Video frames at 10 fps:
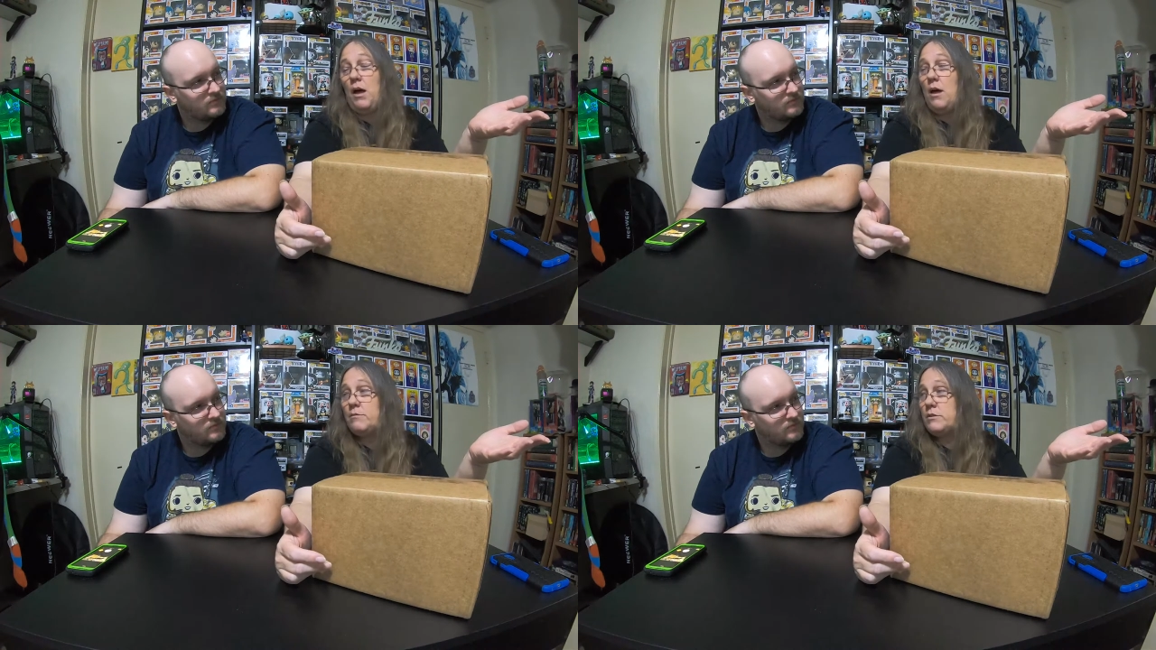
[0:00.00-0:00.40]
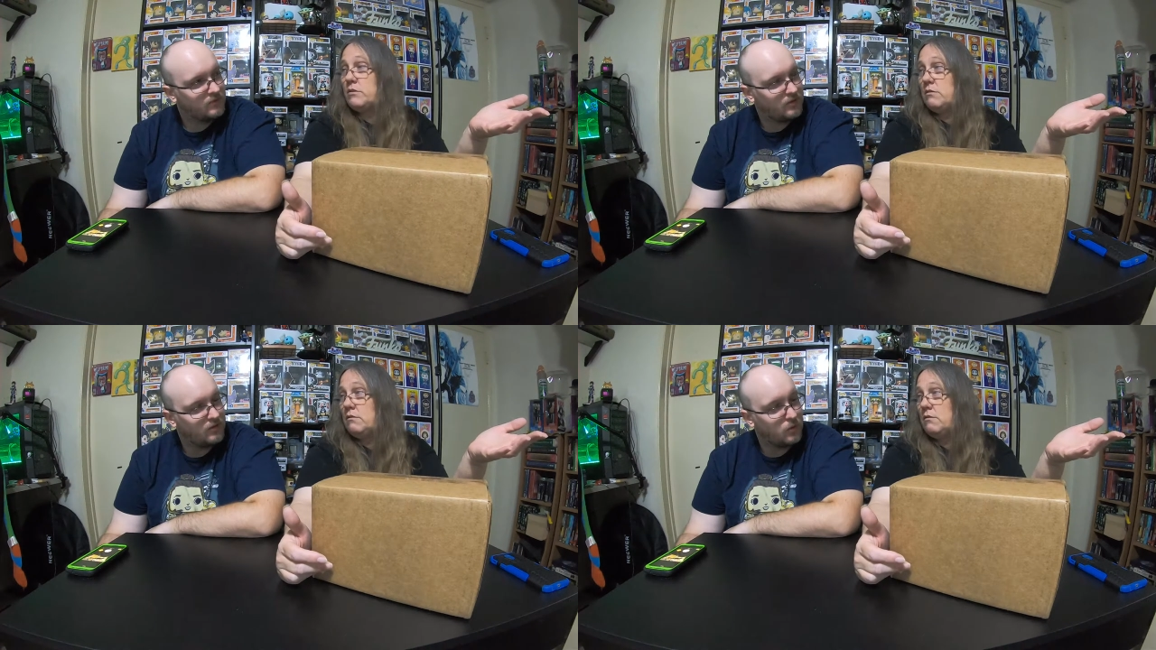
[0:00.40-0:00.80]

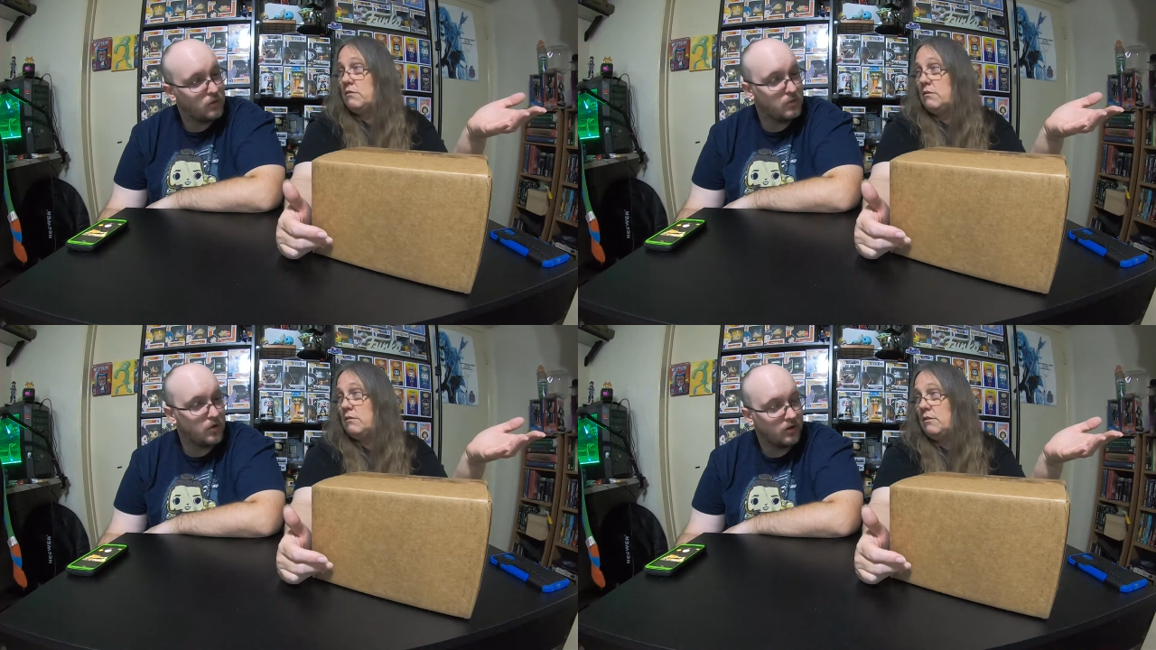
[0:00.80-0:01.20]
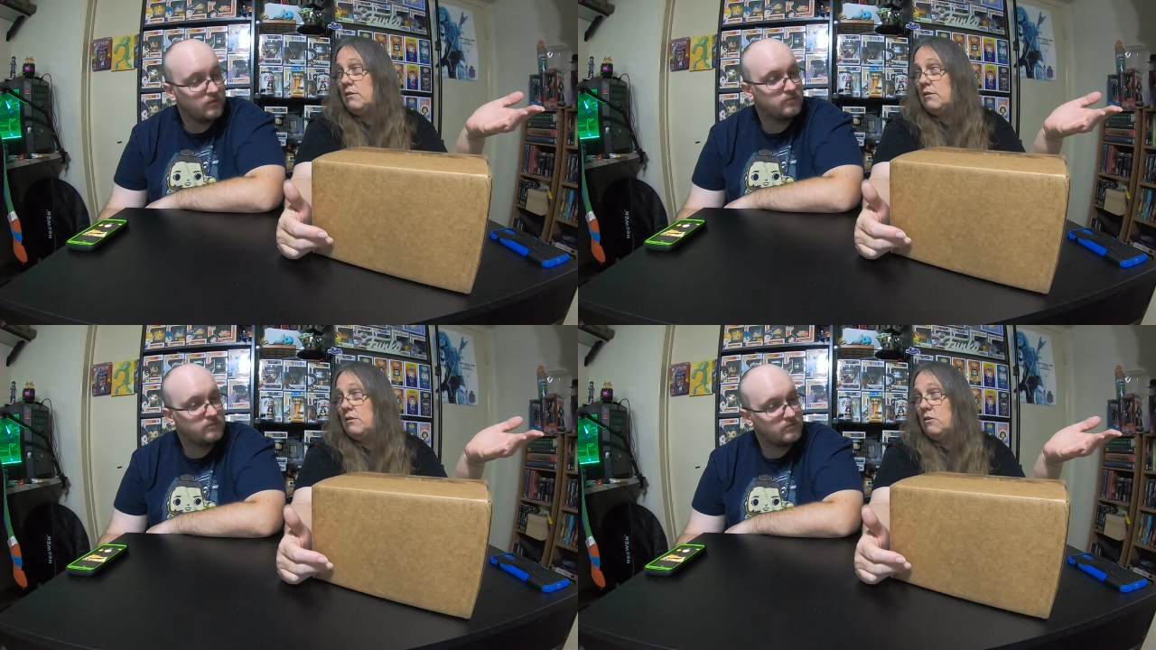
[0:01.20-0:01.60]
Speaker 1: pops. Or more.
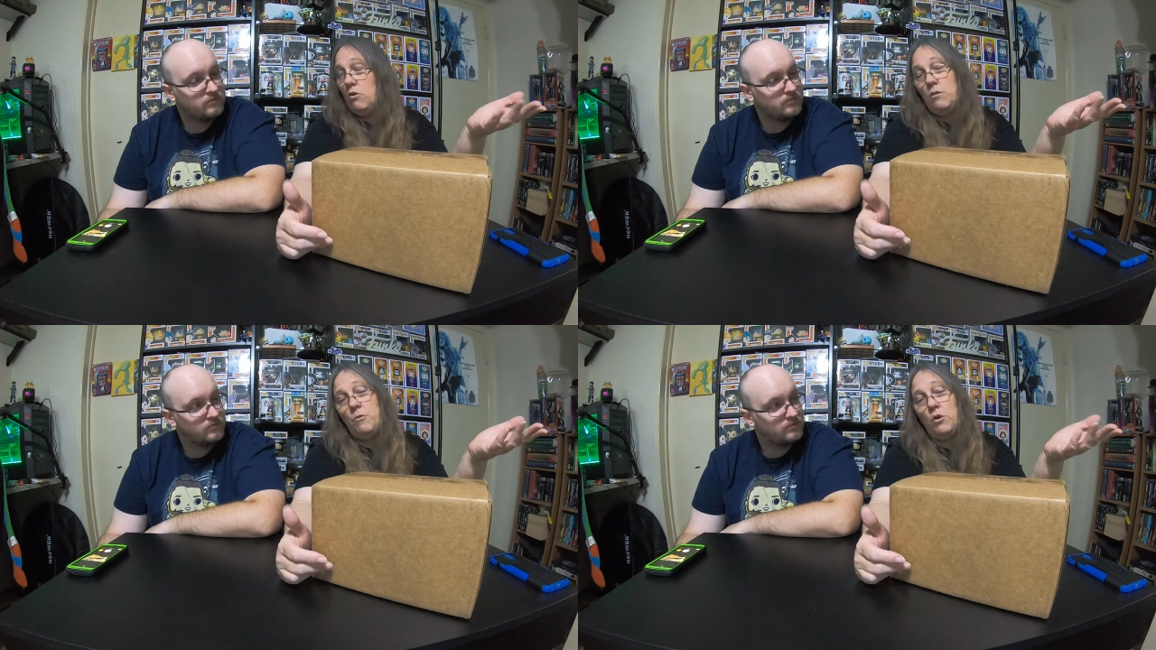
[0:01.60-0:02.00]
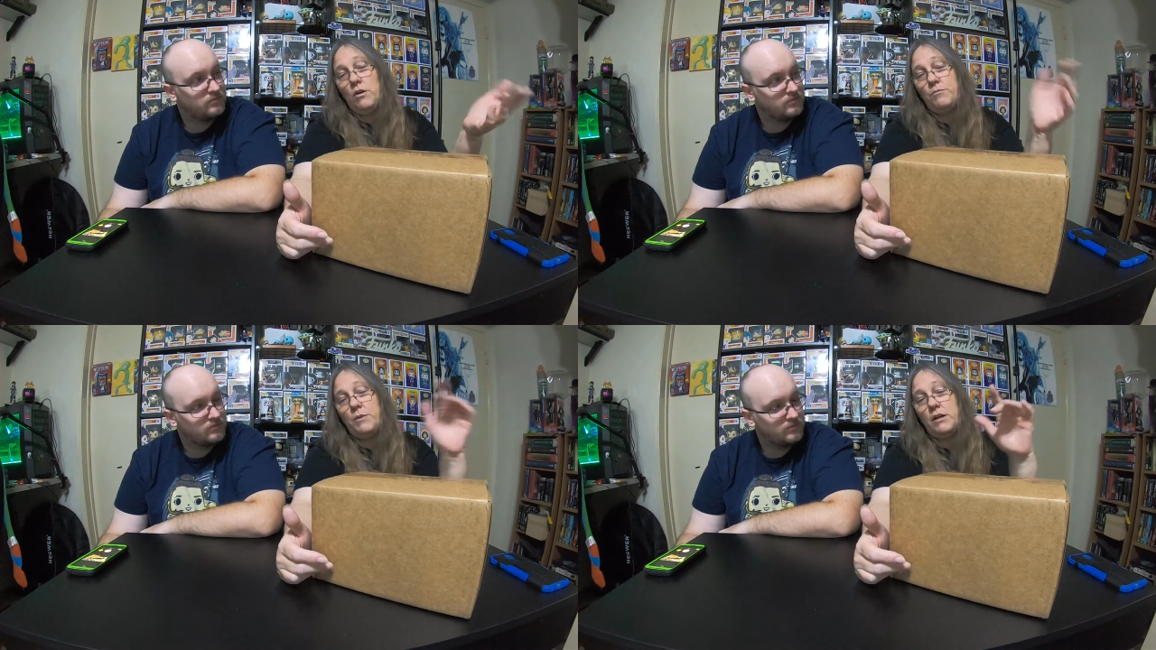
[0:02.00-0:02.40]
Or
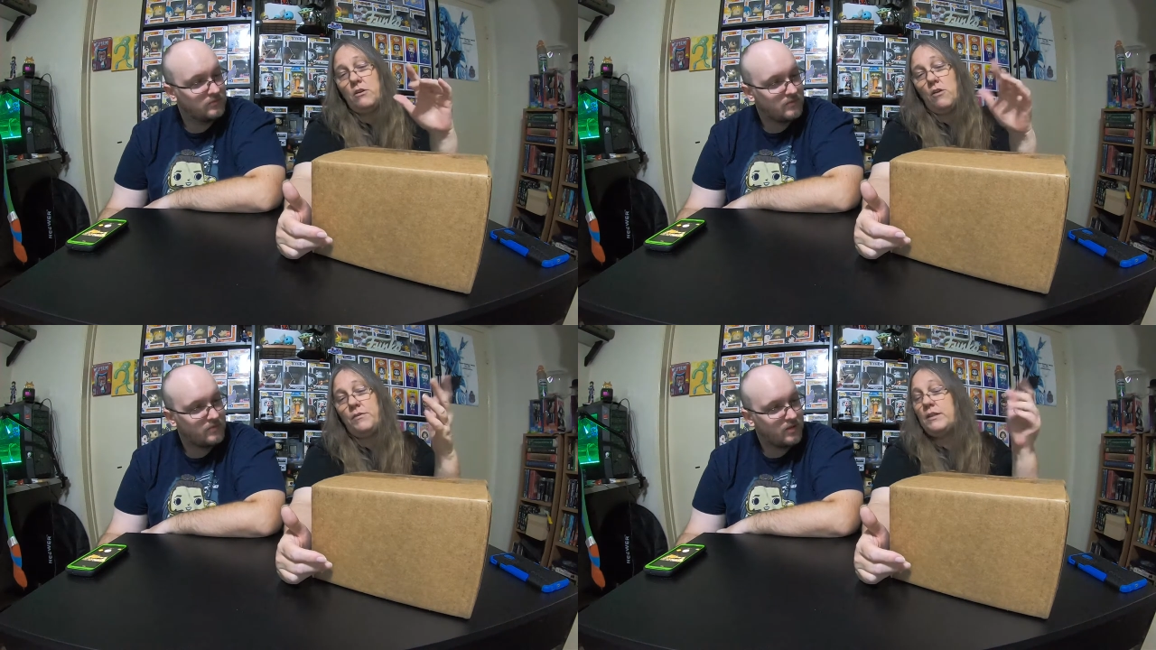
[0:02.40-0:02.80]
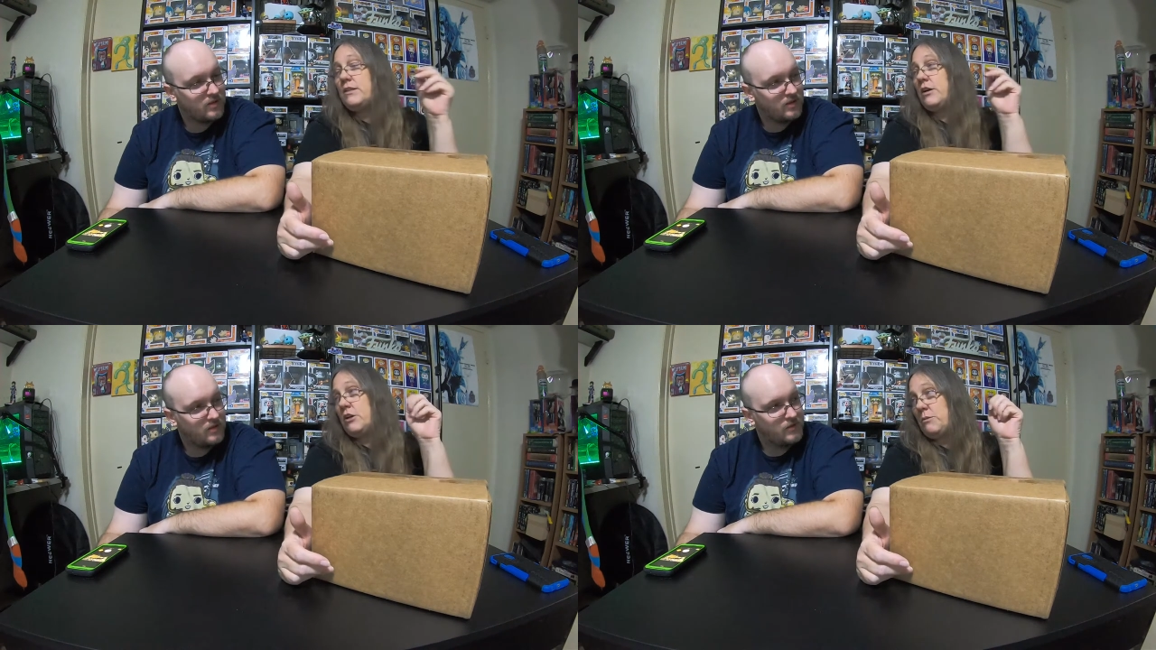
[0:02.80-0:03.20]
more, but
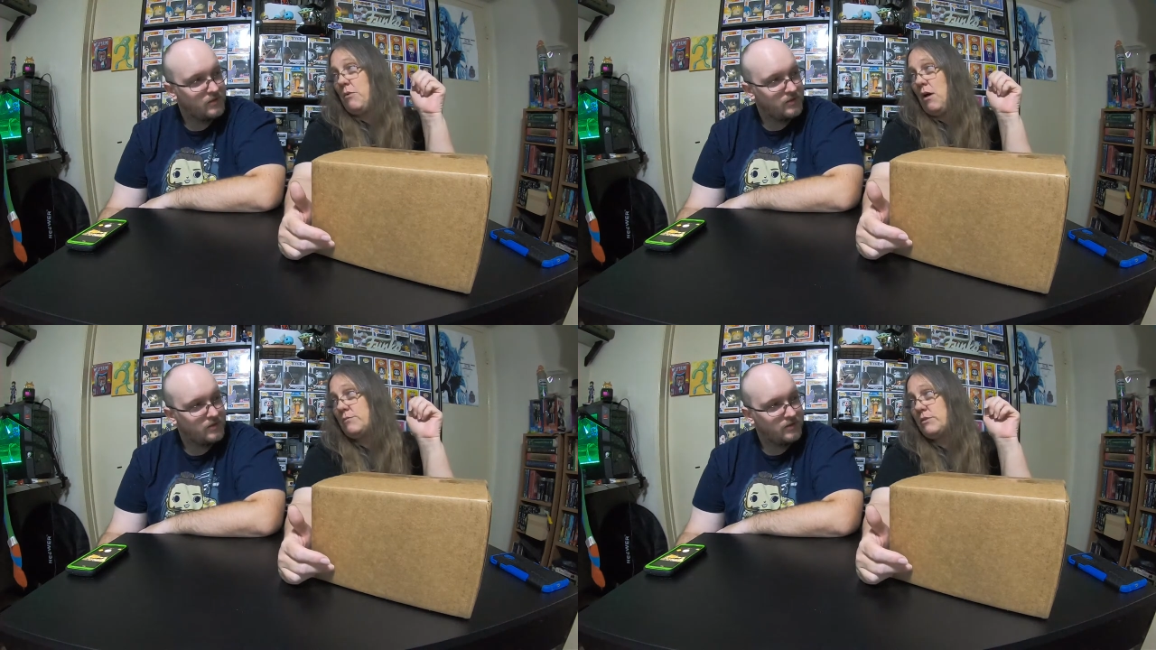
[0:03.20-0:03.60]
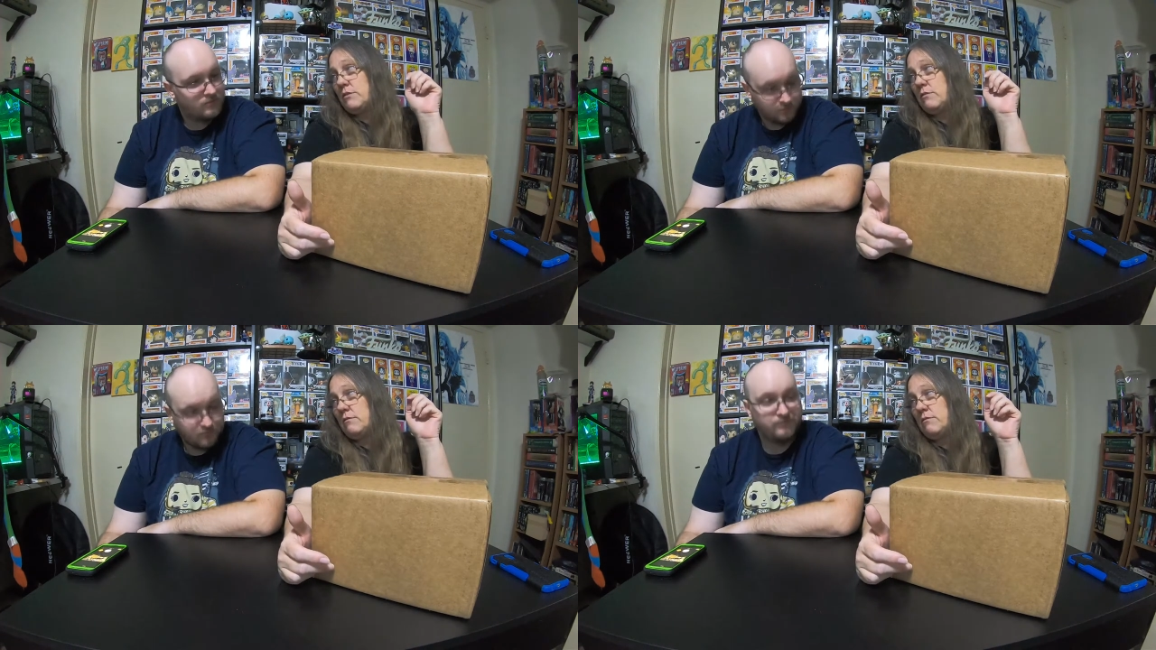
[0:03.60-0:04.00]
hopefully they're good pops.